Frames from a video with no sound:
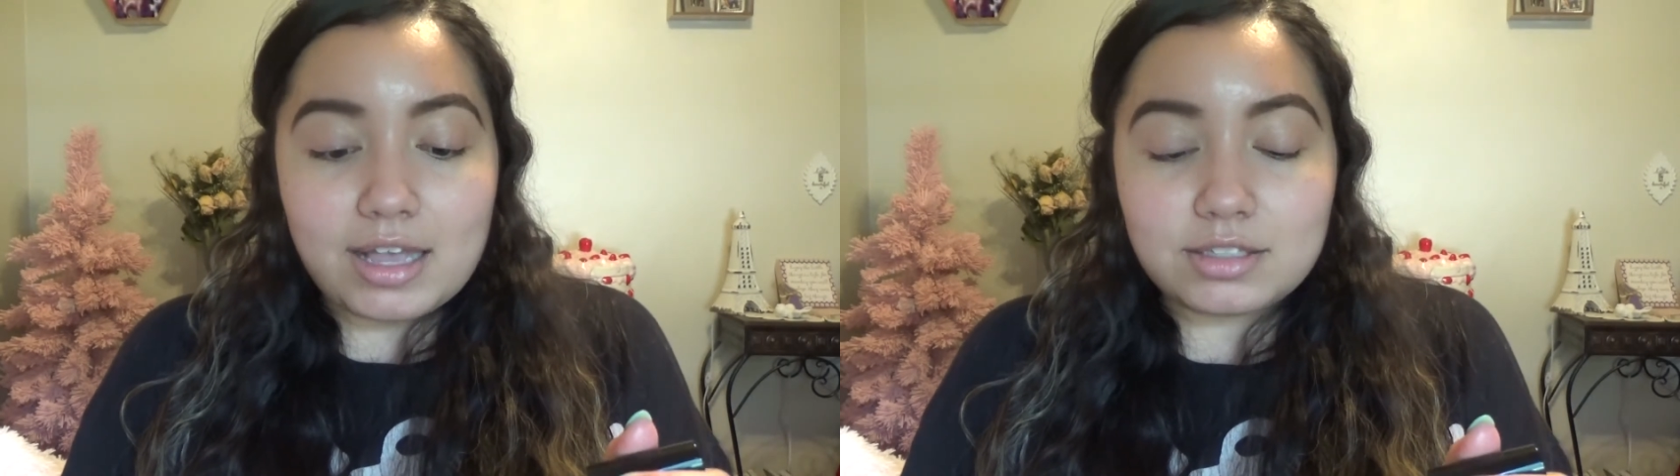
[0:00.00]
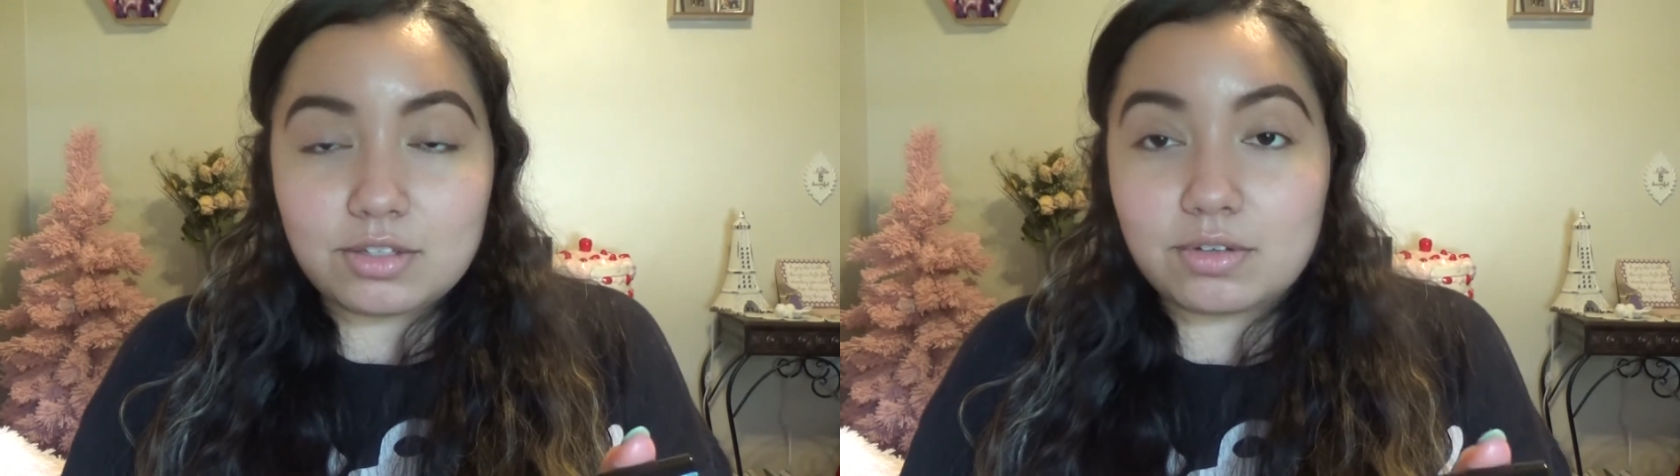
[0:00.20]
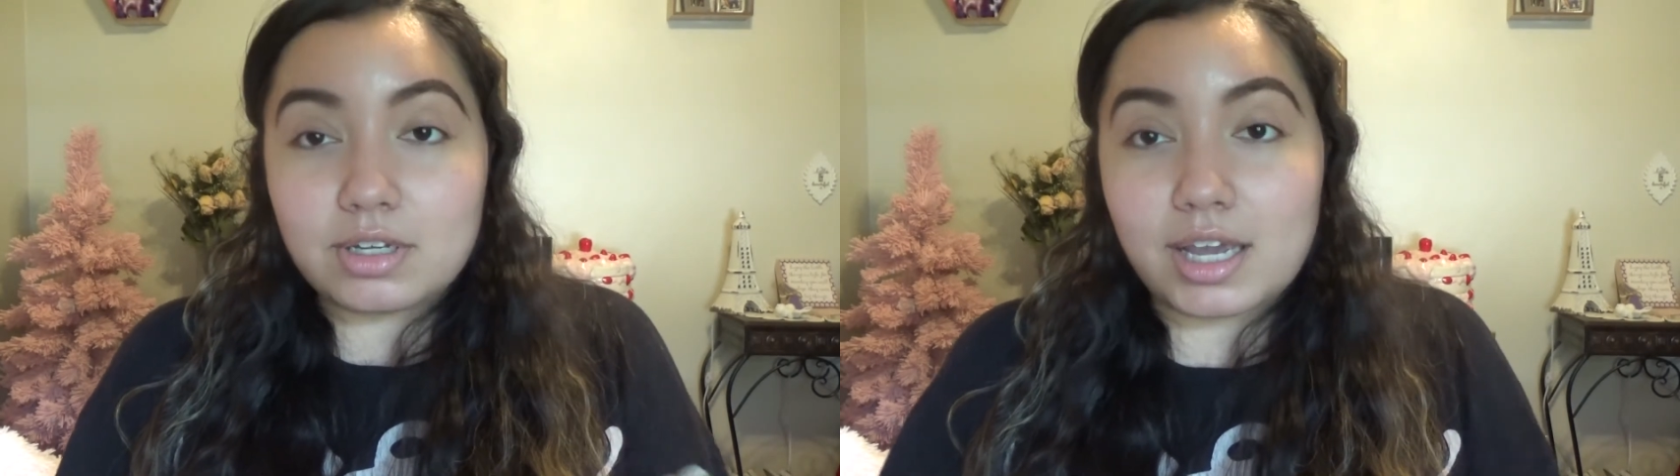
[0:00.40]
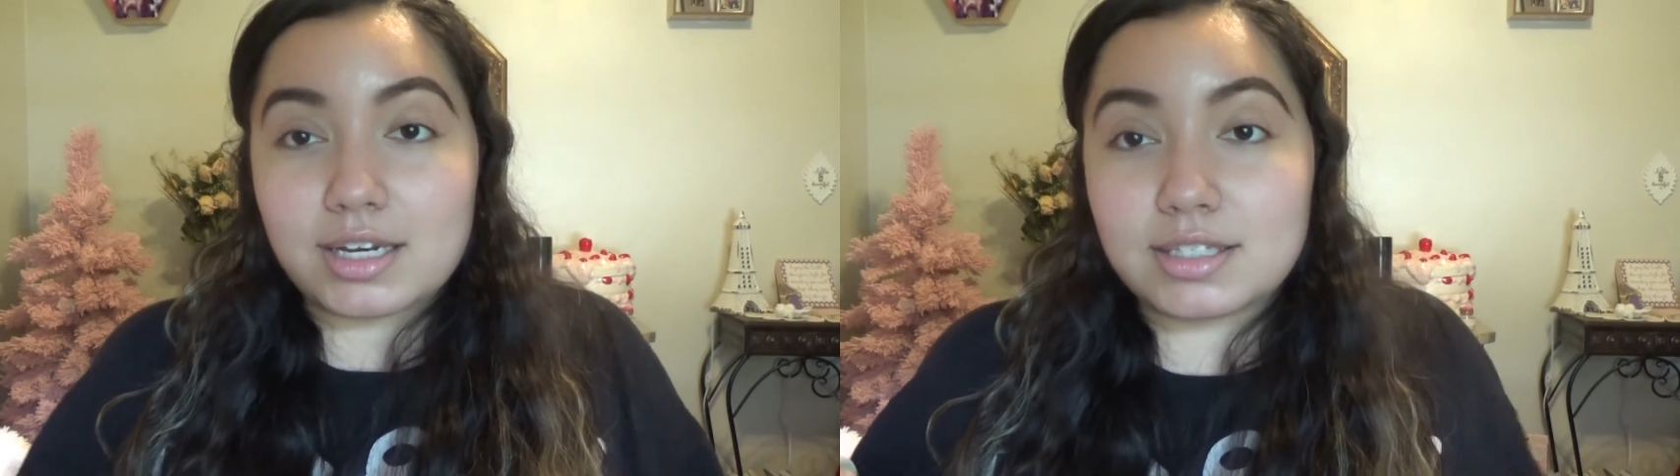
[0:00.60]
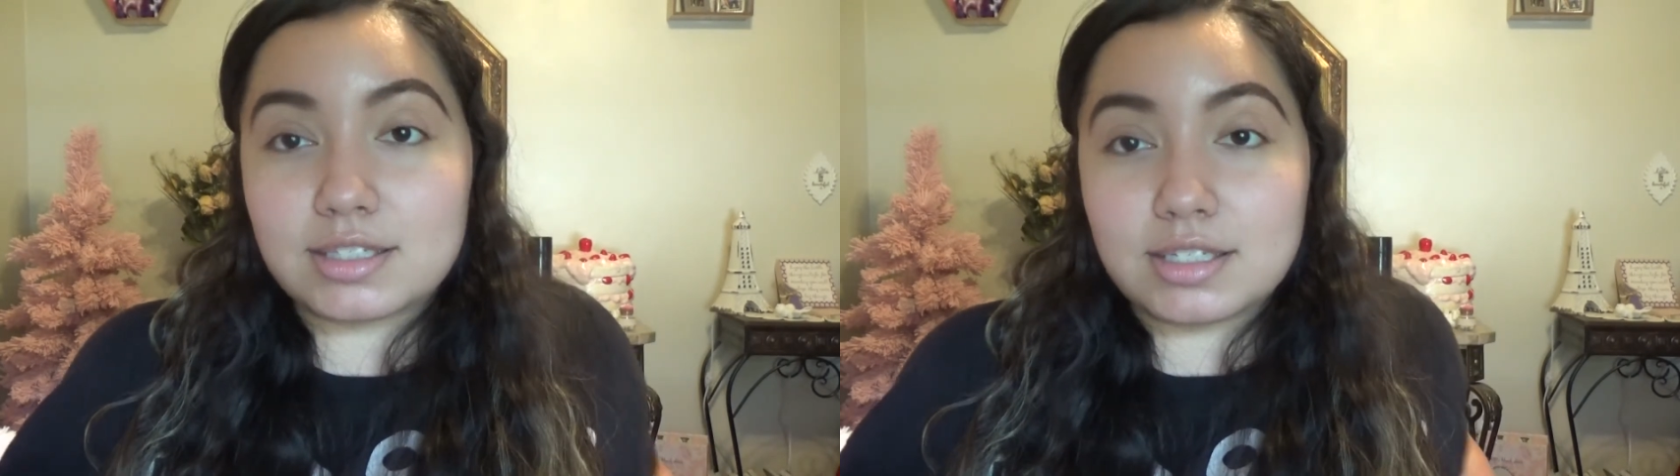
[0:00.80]
so you can
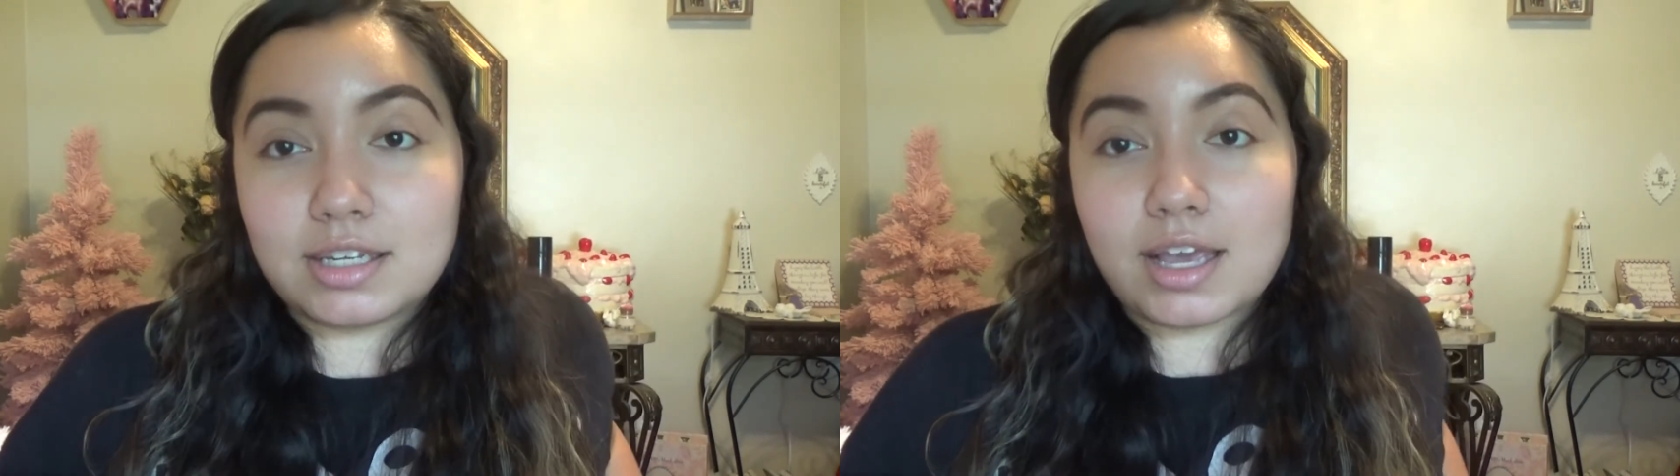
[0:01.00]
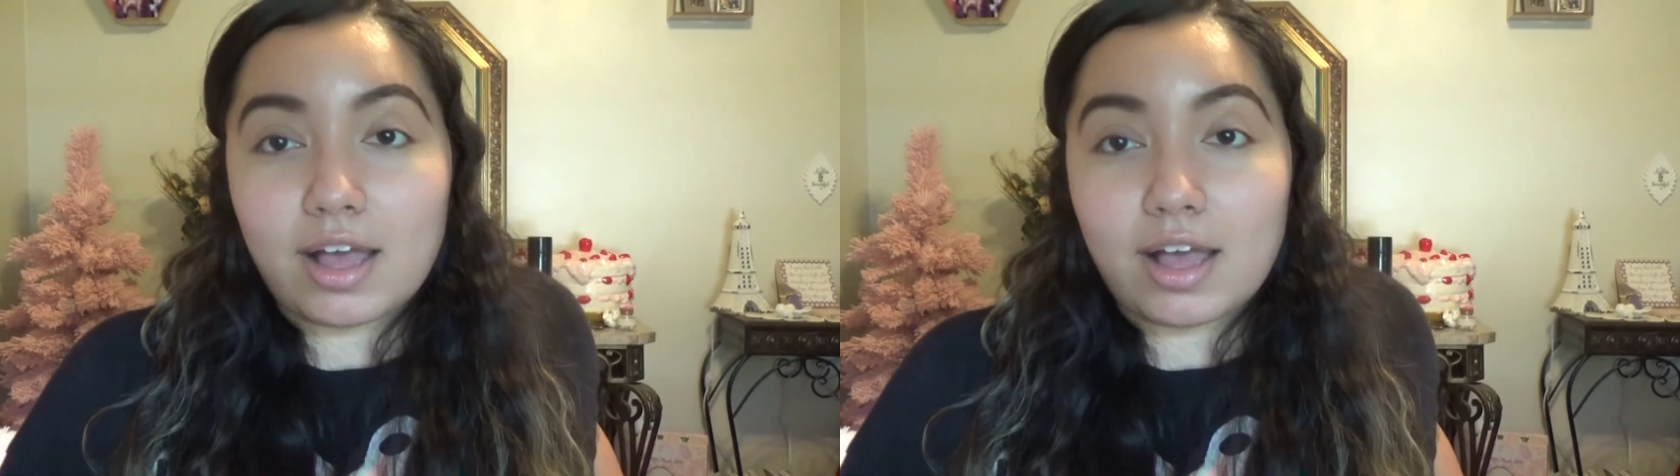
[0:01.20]
kind of see.